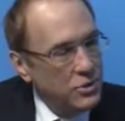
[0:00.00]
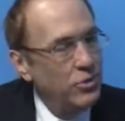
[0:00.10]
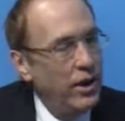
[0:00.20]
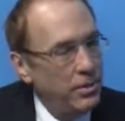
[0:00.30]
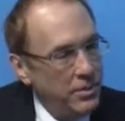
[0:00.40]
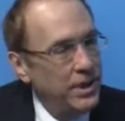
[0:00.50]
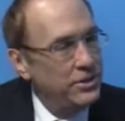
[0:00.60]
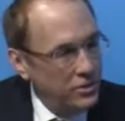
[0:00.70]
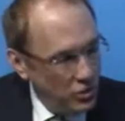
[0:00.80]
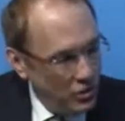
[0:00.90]

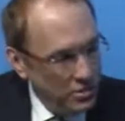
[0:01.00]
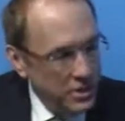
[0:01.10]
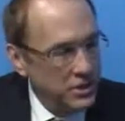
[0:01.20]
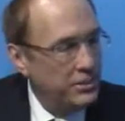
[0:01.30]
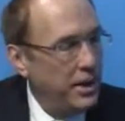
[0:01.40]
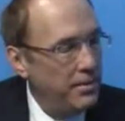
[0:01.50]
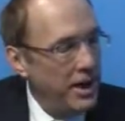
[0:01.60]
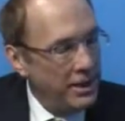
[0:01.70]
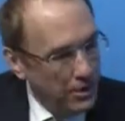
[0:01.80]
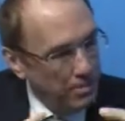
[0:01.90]
randomized to abciximab,
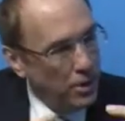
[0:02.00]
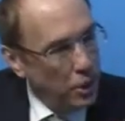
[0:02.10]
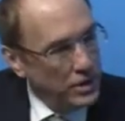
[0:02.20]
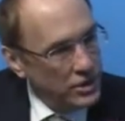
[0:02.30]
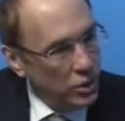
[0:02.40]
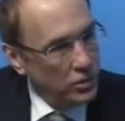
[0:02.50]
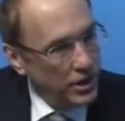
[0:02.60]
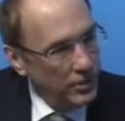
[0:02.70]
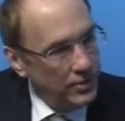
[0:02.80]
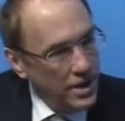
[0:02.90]
got the bolus
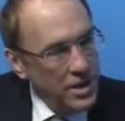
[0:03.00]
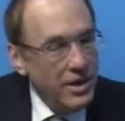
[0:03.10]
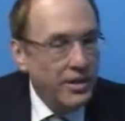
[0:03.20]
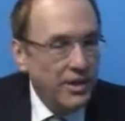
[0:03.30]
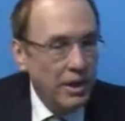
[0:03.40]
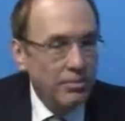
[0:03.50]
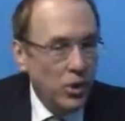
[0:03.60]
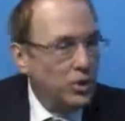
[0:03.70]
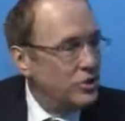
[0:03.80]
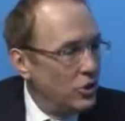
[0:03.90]
only. Now,
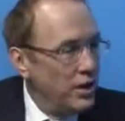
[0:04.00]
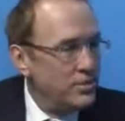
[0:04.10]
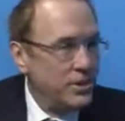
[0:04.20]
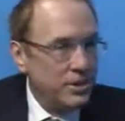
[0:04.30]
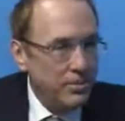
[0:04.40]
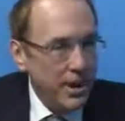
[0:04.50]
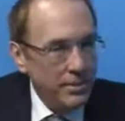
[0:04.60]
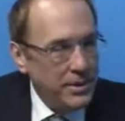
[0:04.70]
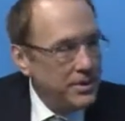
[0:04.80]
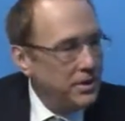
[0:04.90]
bolus-only abciximab
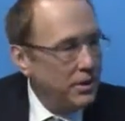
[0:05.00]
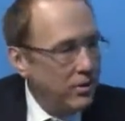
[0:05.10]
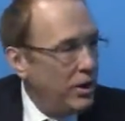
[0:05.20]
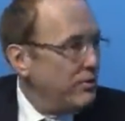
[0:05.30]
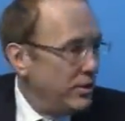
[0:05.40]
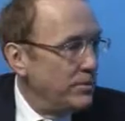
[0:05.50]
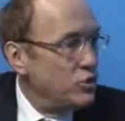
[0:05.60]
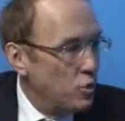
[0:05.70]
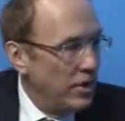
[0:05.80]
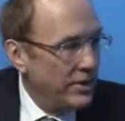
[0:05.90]
can stick around for up to
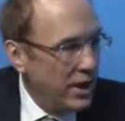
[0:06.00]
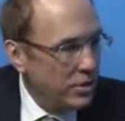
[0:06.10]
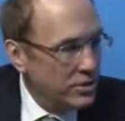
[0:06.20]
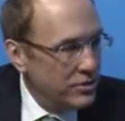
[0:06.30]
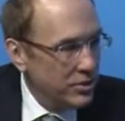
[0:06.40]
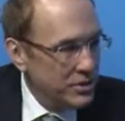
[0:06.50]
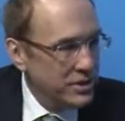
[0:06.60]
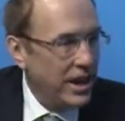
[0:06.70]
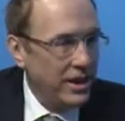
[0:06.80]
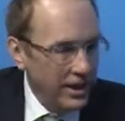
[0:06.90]
12 hours, so it's
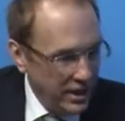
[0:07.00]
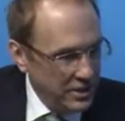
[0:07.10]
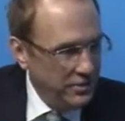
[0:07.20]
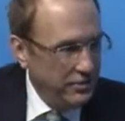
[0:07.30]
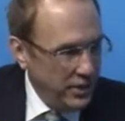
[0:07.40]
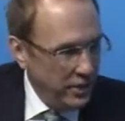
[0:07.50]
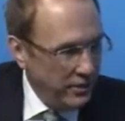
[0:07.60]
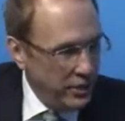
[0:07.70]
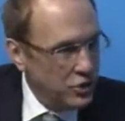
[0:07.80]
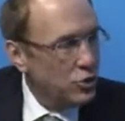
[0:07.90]
not like it's a very,
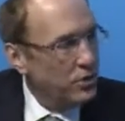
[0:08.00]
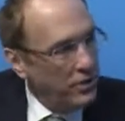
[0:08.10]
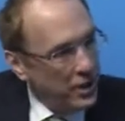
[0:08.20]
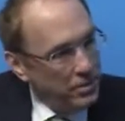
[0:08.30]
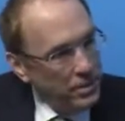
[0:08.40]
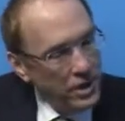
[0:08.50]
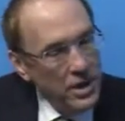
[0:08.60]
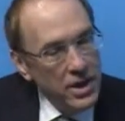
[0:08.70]
very short therapy.